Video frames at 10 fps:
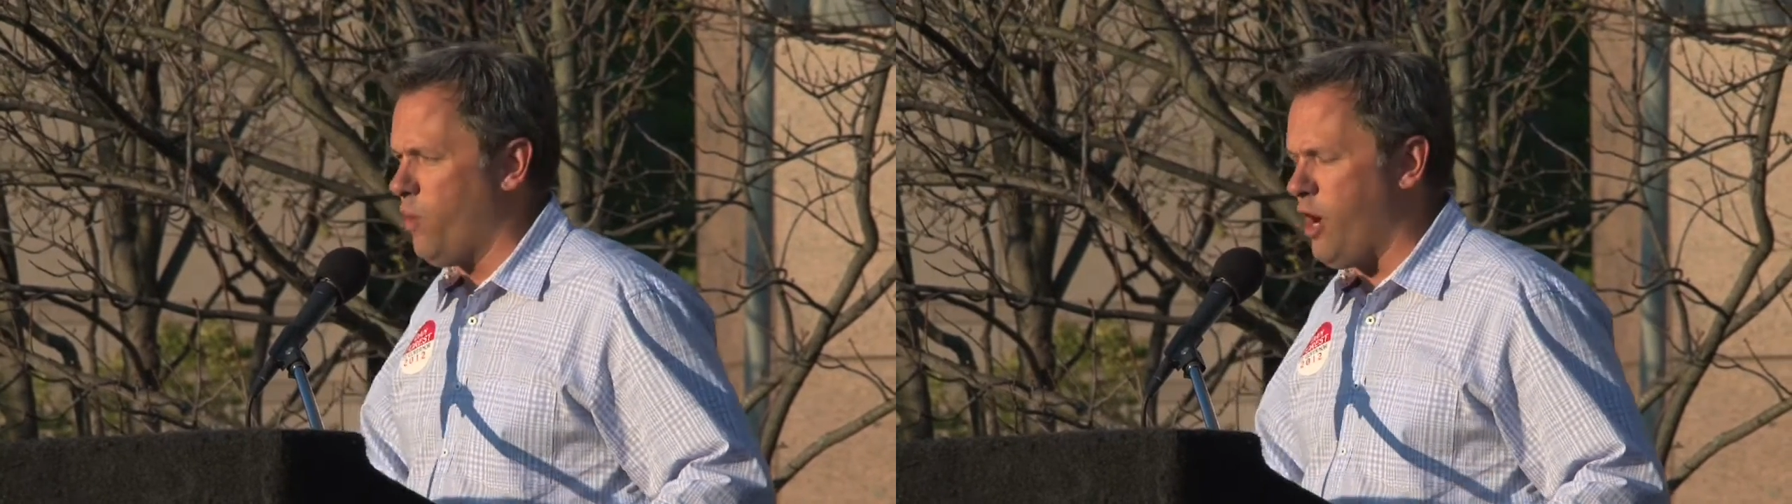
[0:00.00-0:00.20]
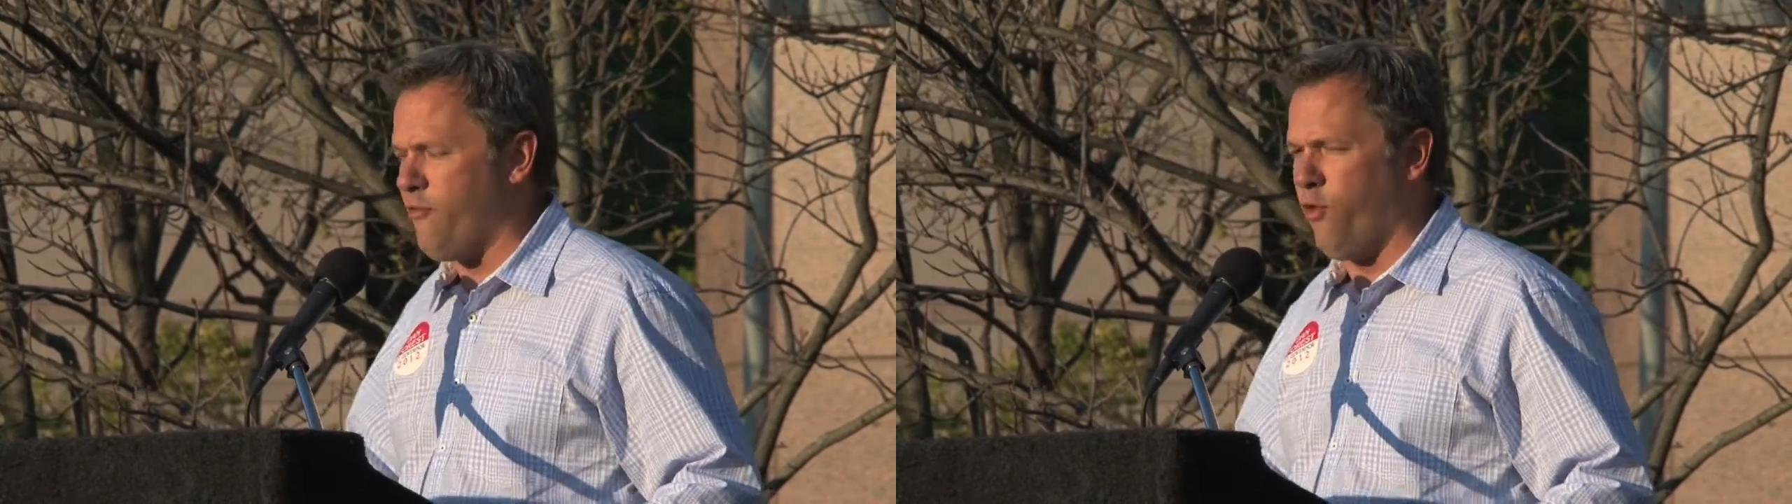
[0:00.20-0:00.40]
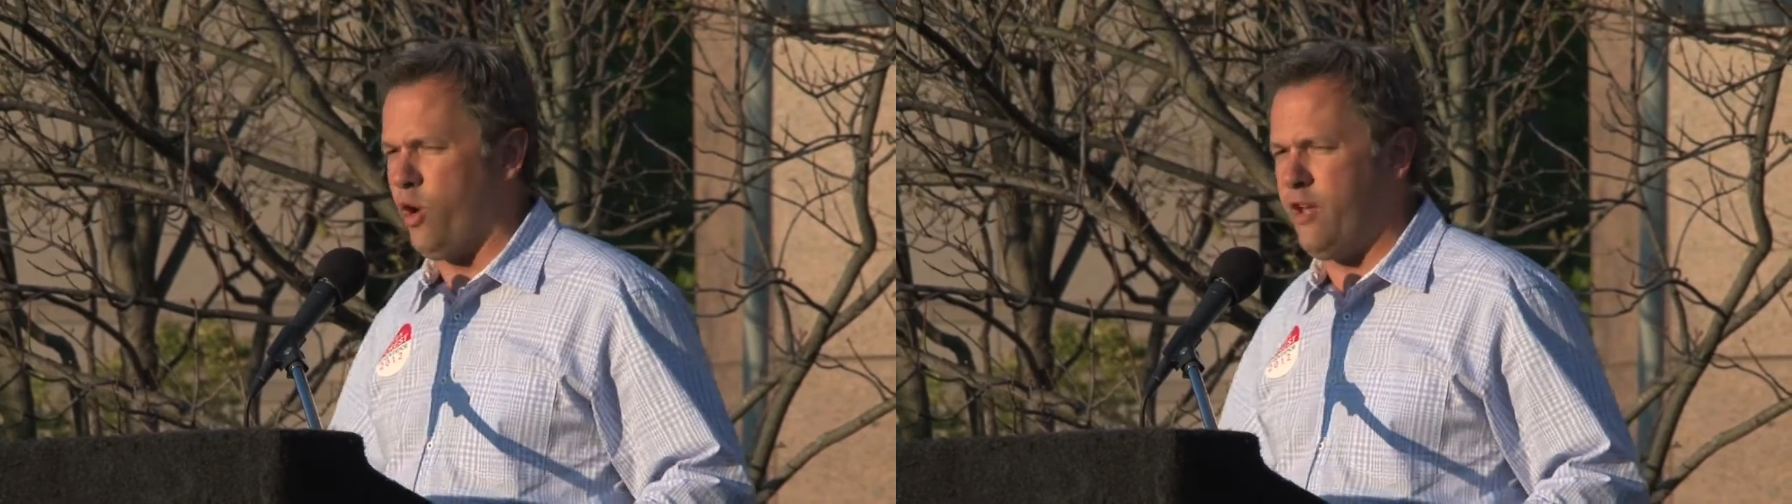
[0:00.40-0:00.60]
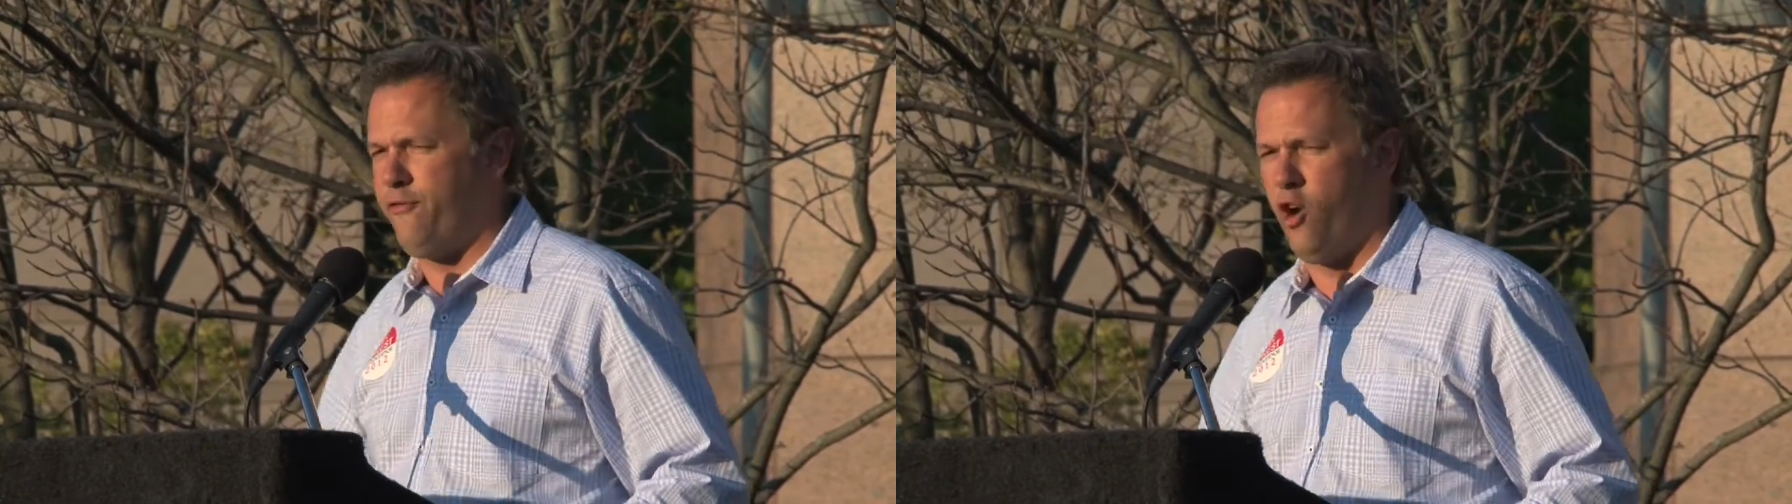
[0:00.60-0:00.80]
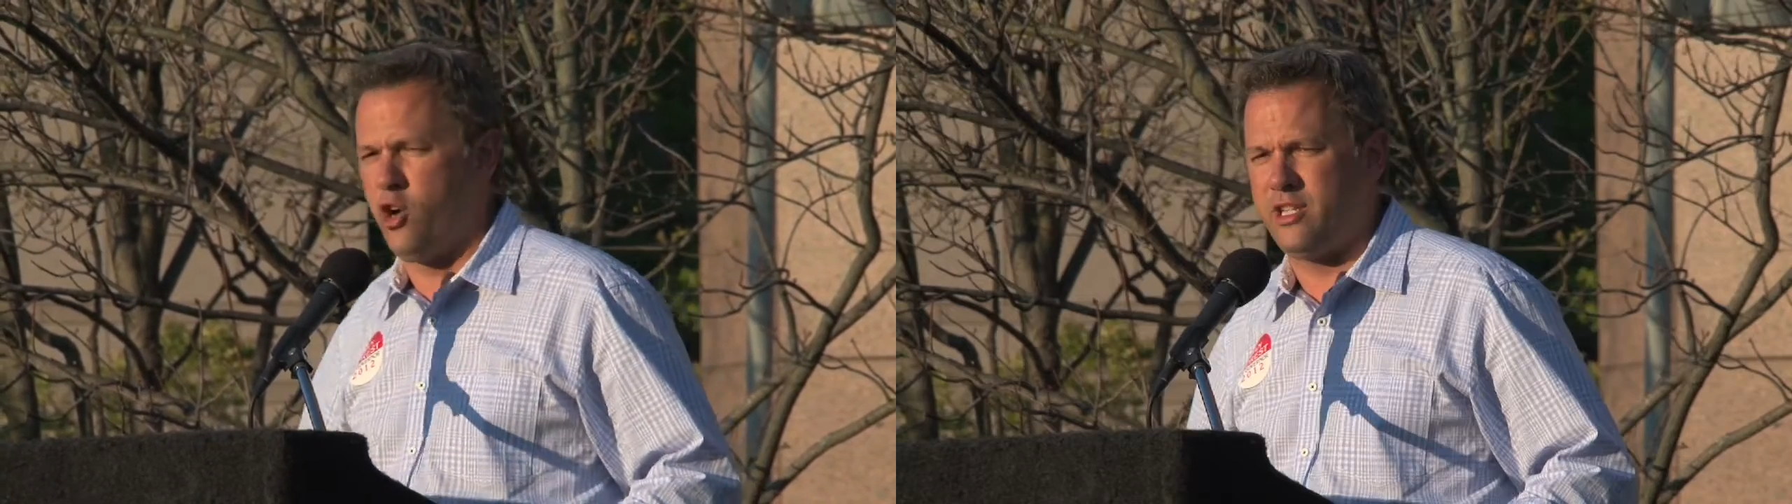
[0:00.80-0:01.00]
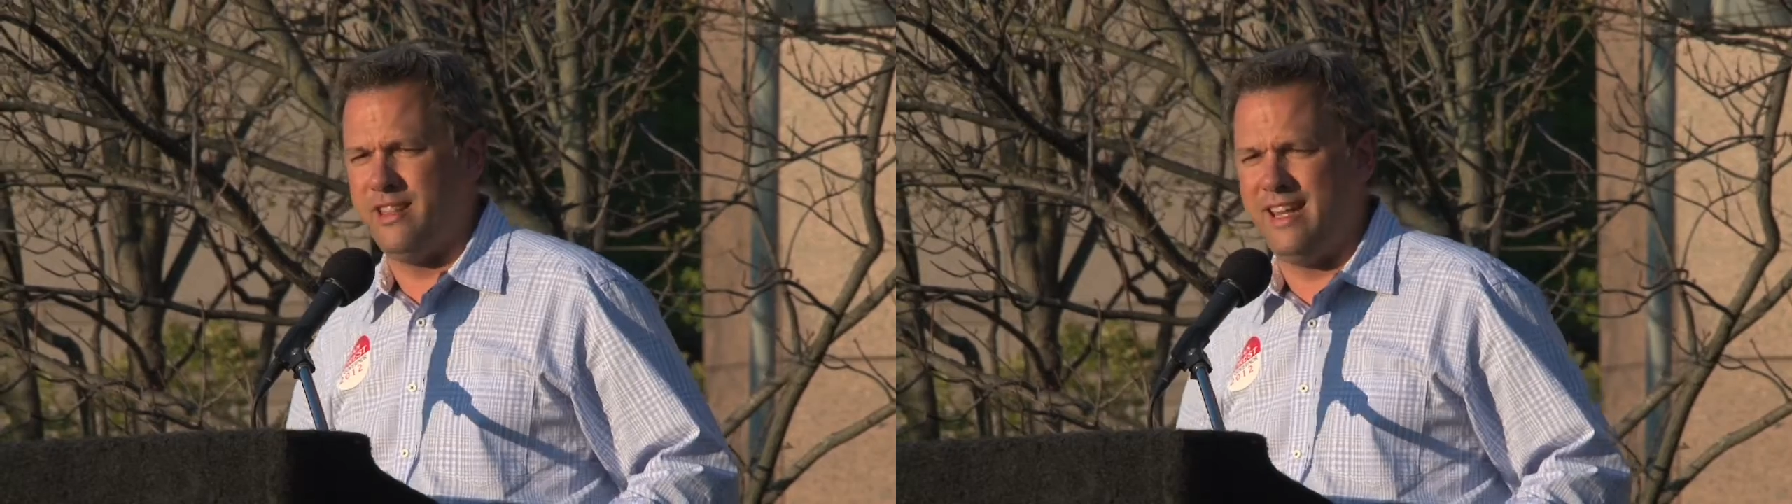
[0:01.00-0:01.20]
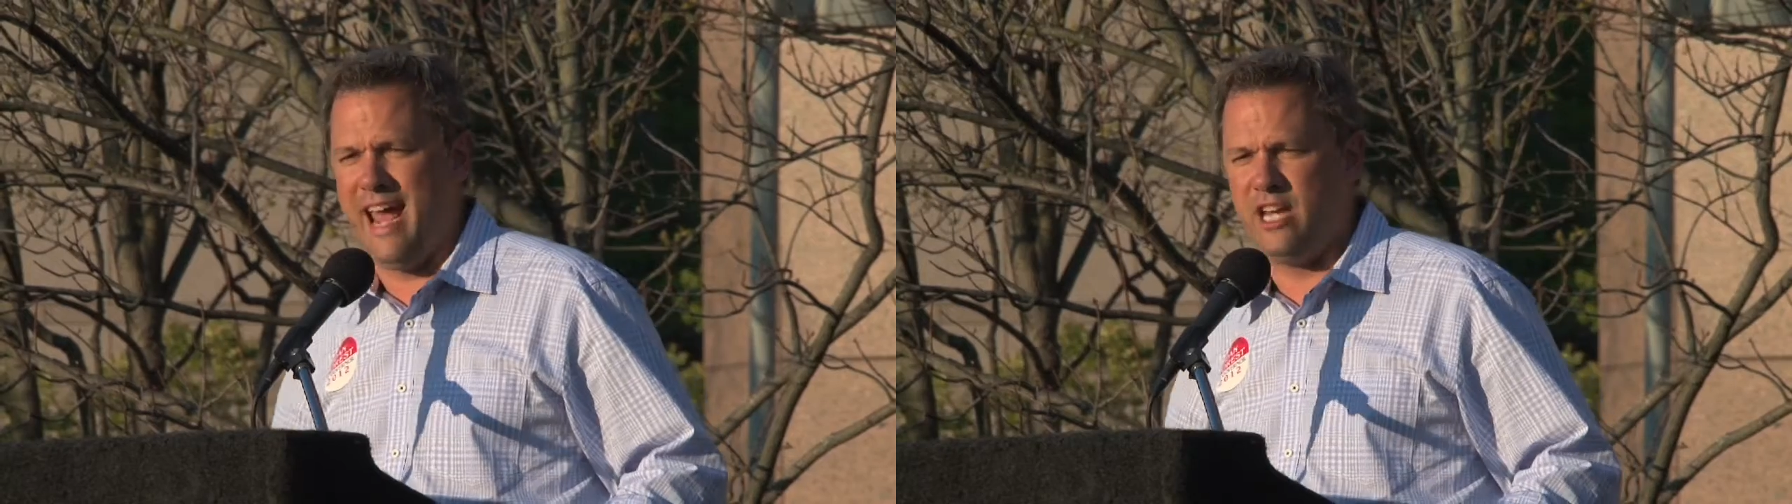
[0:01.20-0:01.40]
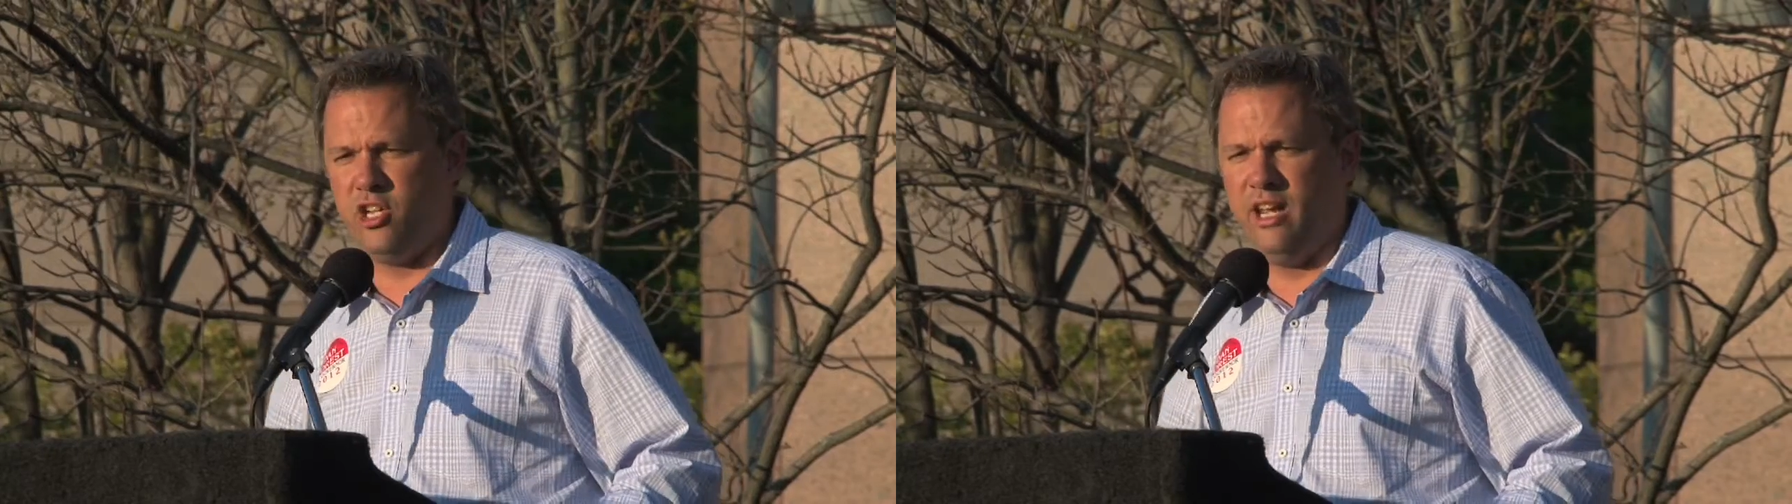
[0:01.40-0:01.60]
We are 41st in the
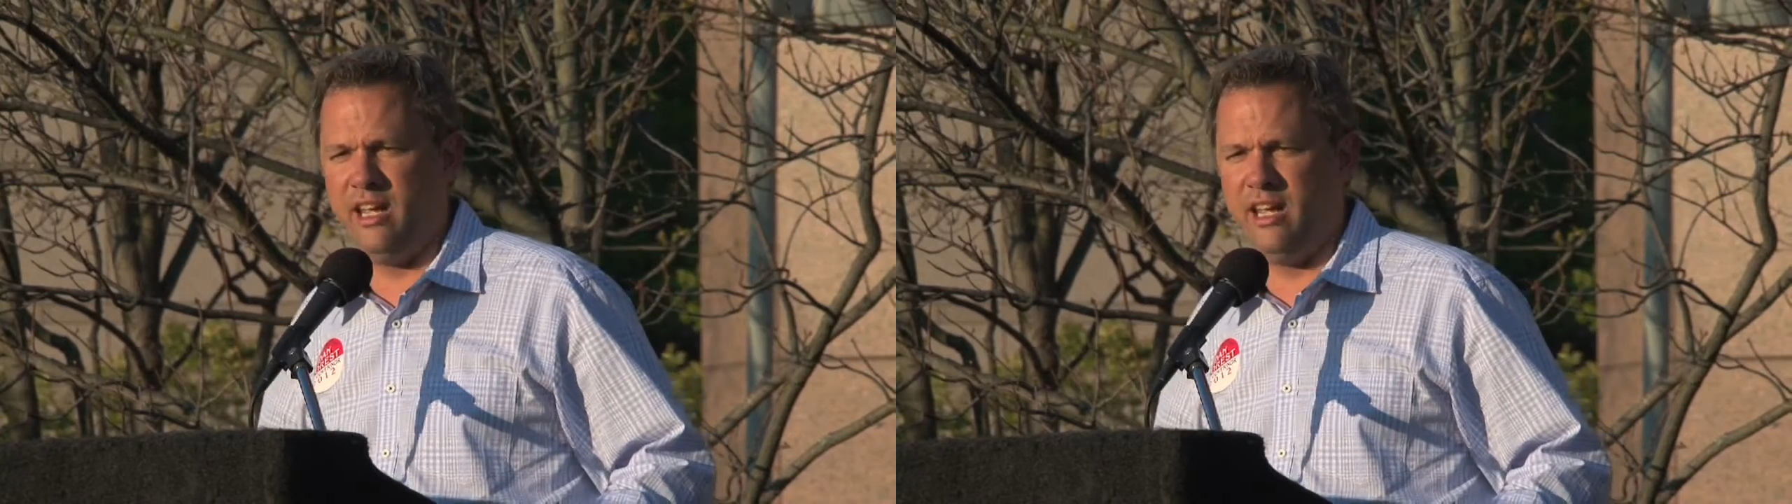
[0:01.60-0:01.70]
nation